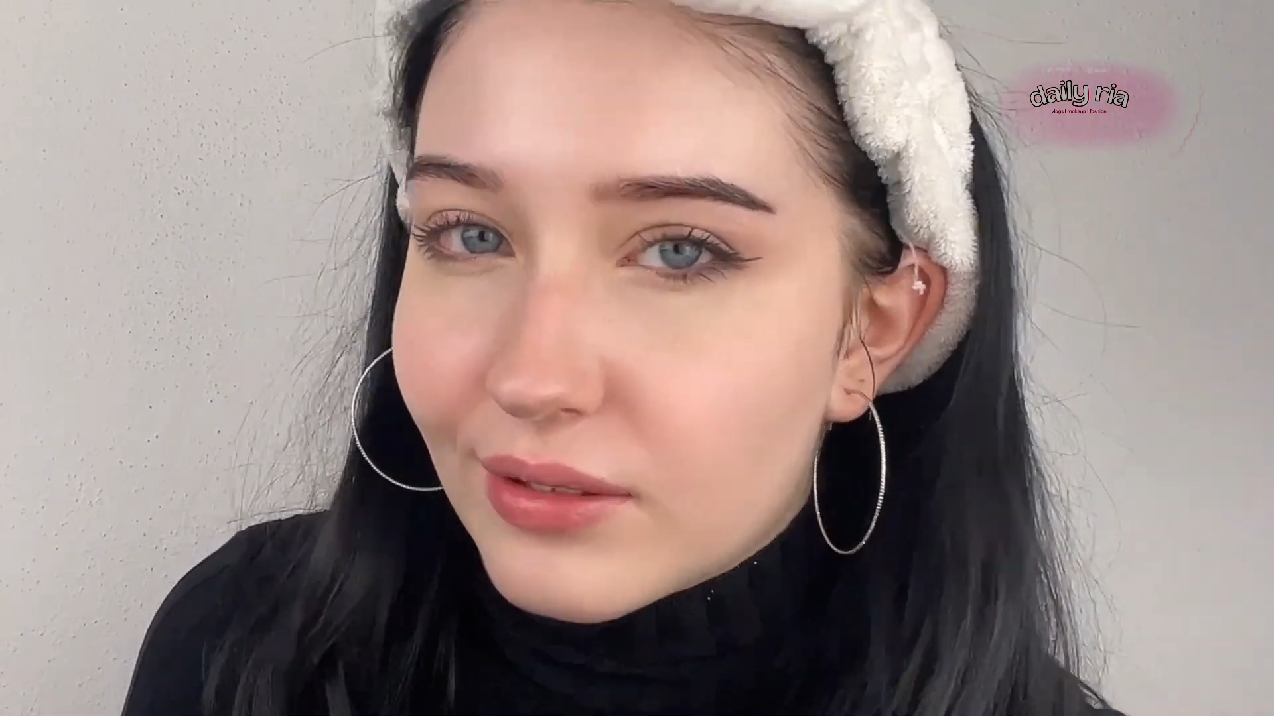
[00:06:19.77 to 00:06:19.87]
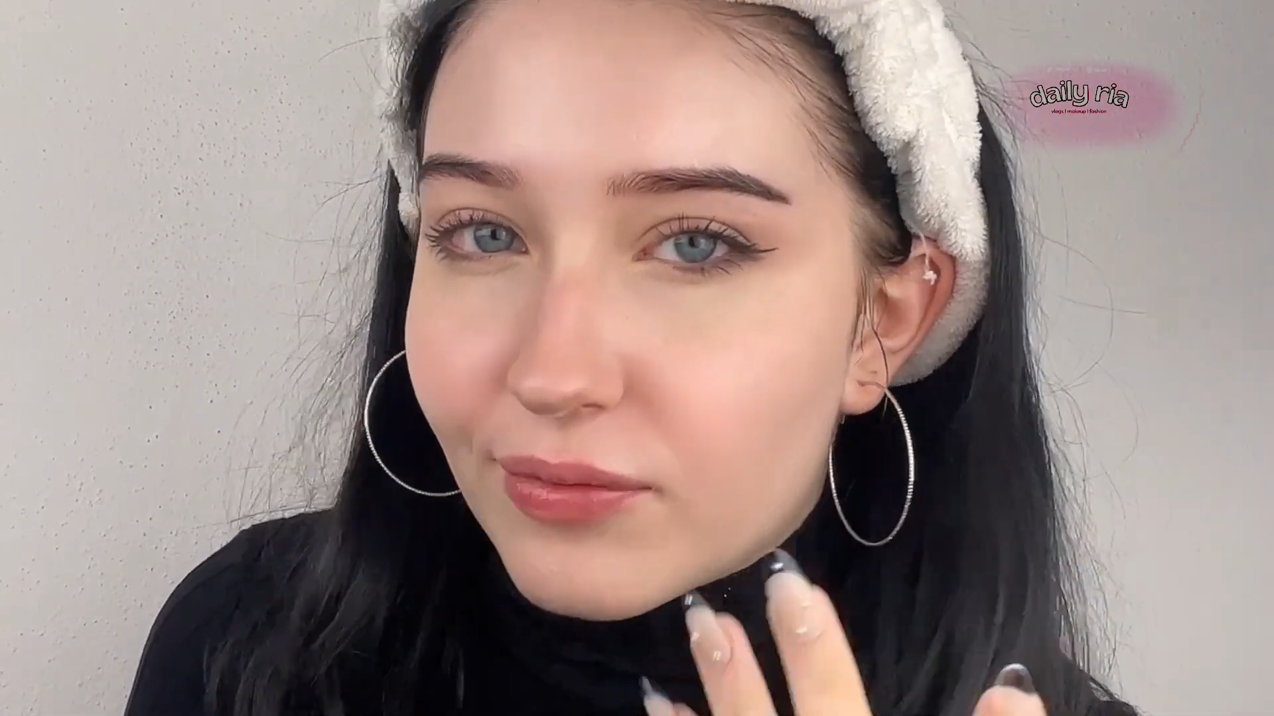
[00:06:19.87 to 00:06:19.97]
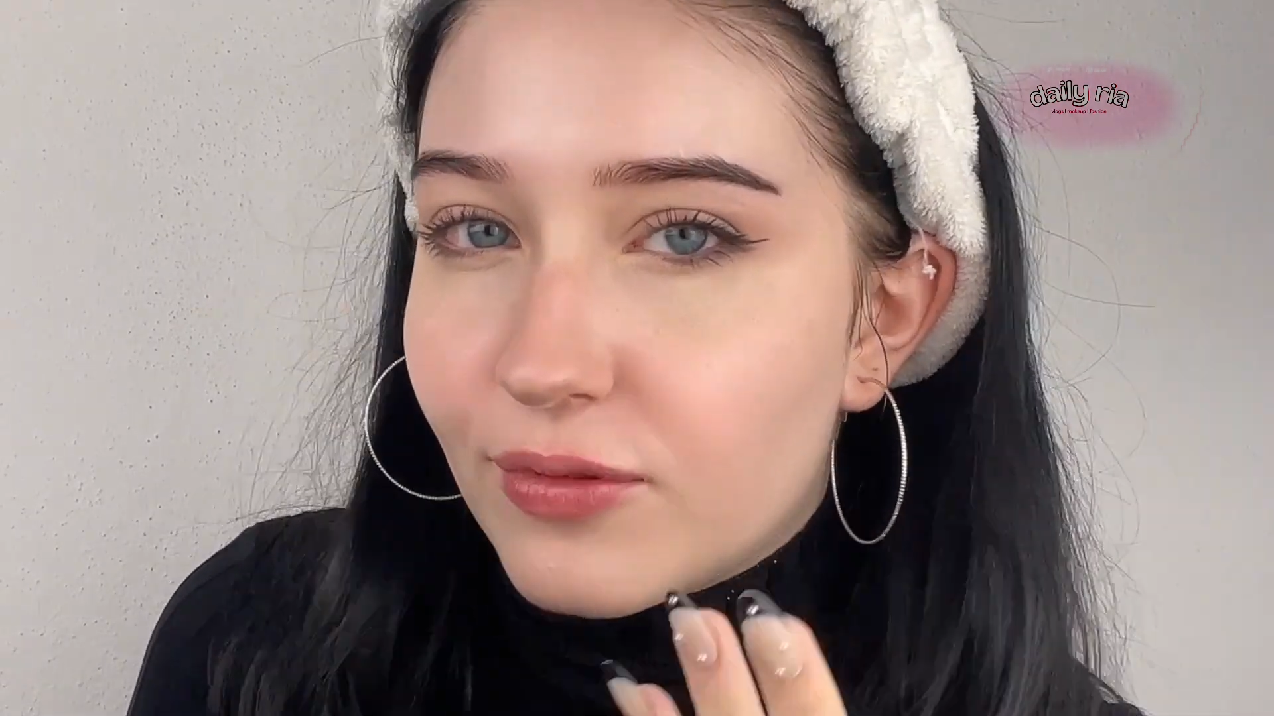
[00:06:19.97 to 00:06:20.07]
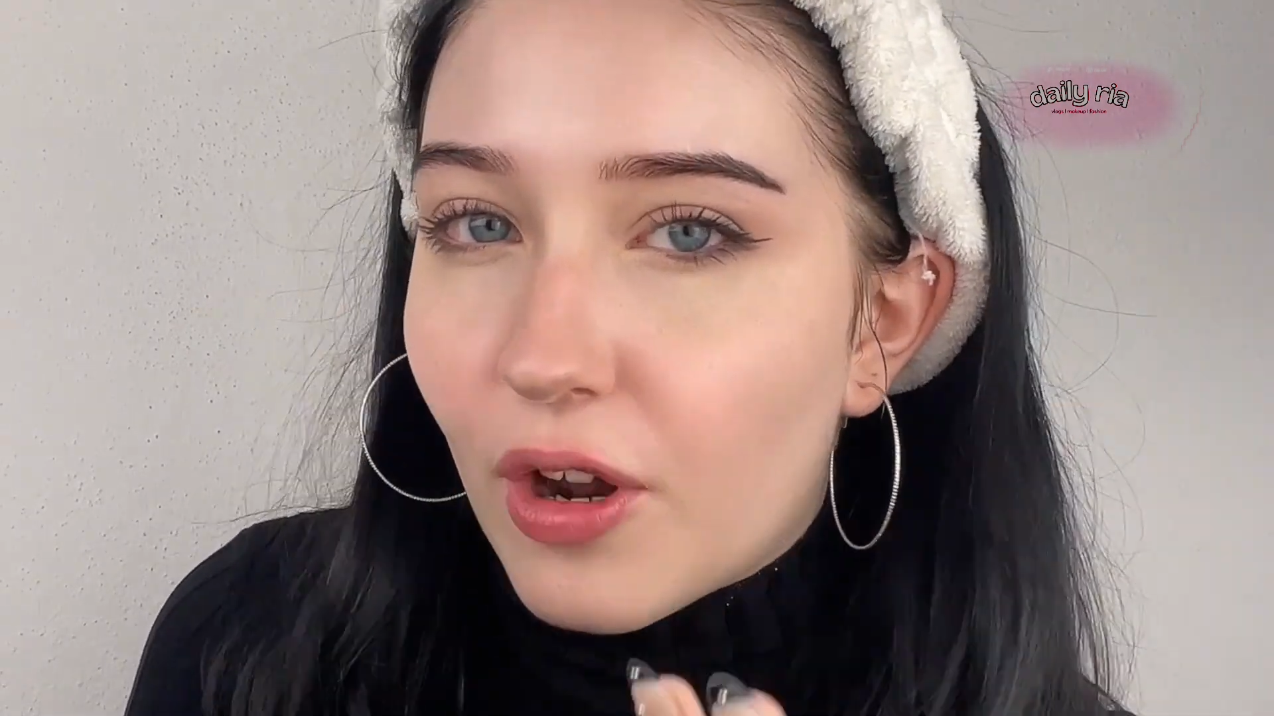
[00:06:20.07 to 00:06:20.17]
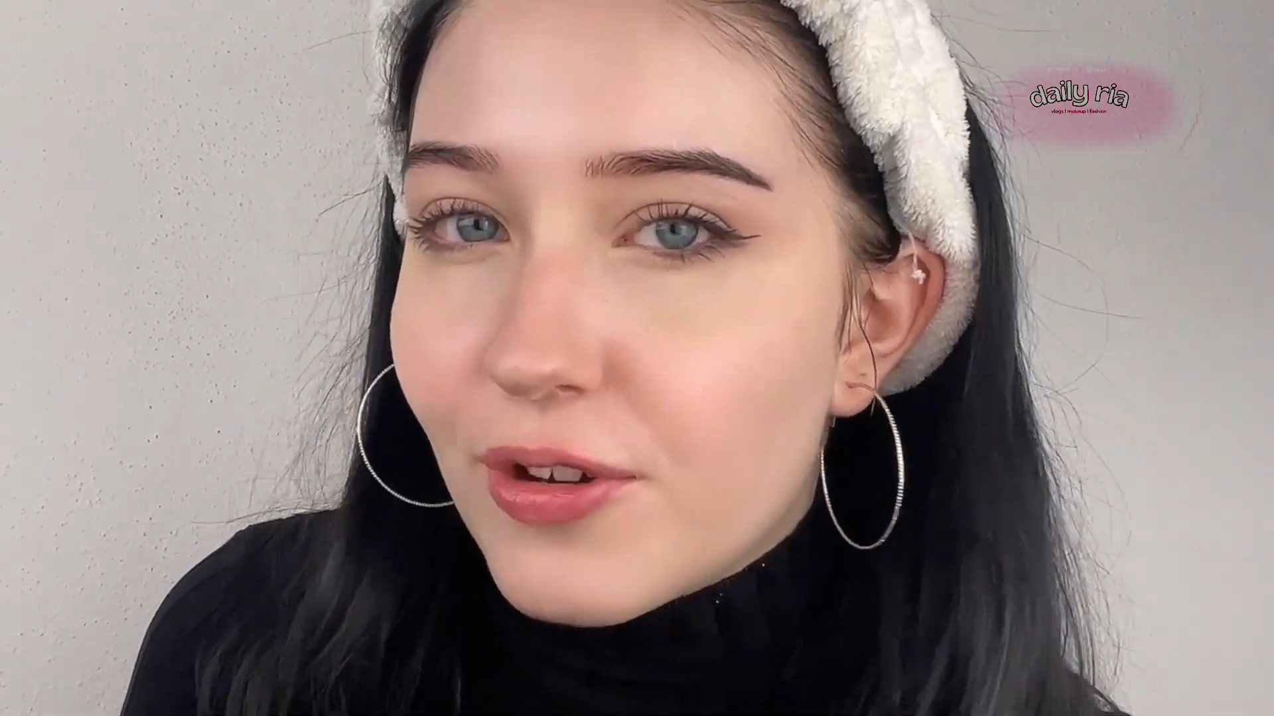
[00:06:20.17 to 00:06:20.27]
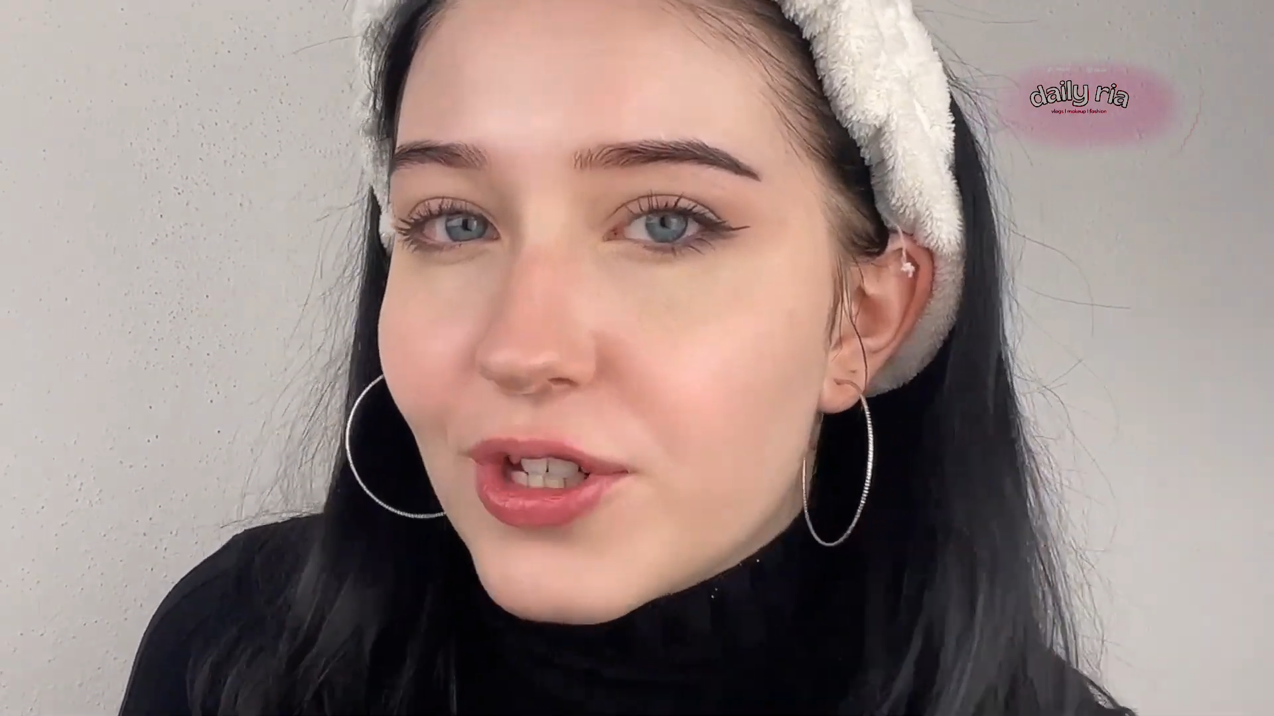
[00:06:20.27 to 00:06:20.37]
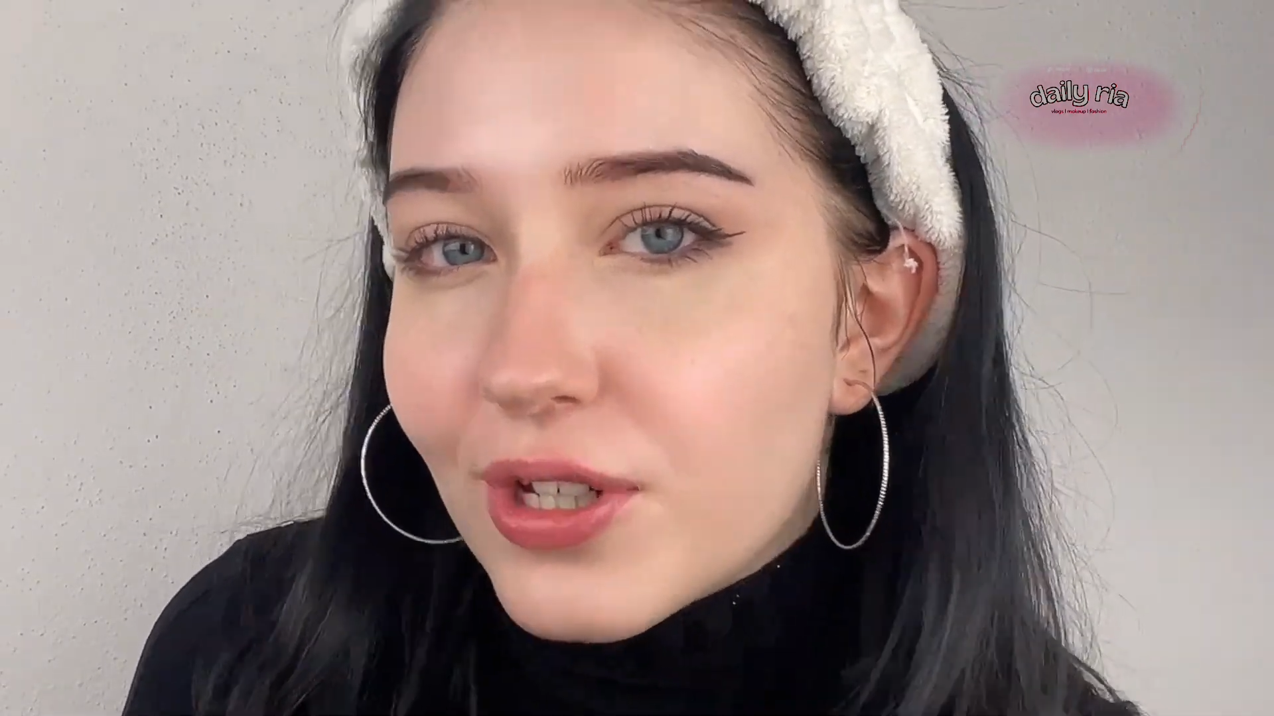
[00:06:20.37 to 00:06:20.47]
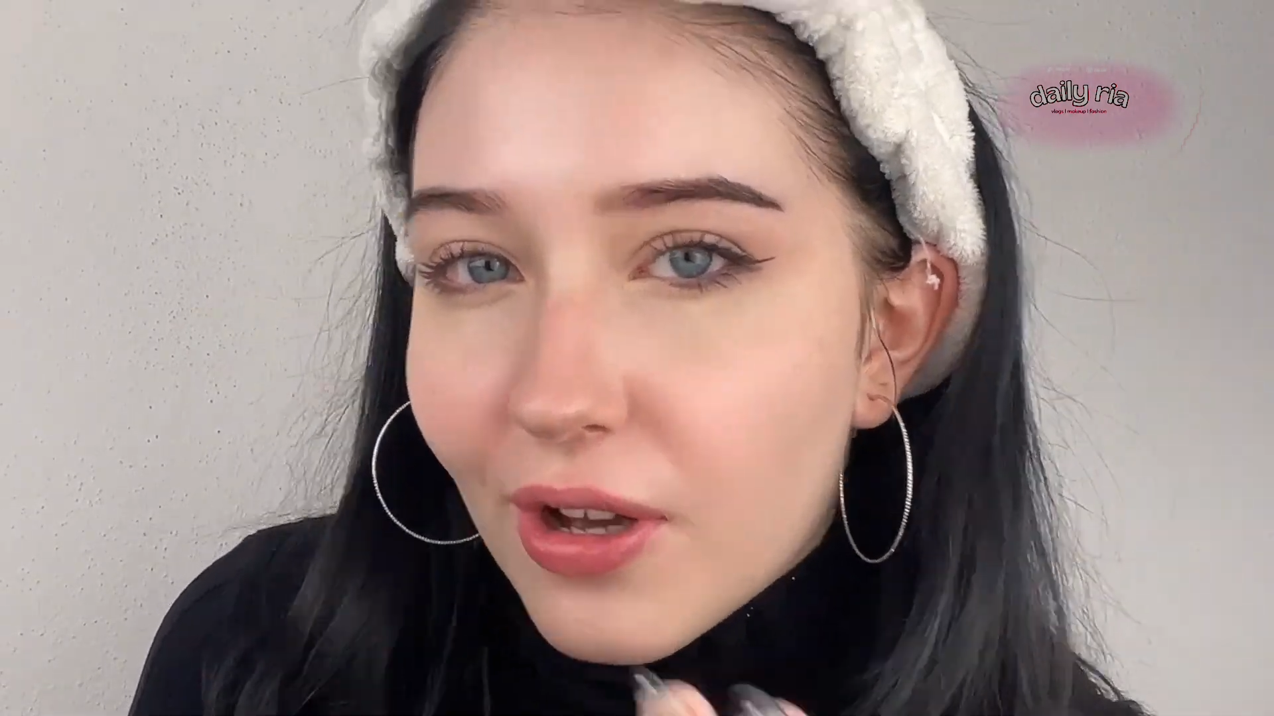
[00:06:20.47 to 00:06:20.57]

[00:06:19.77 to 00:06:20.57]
the front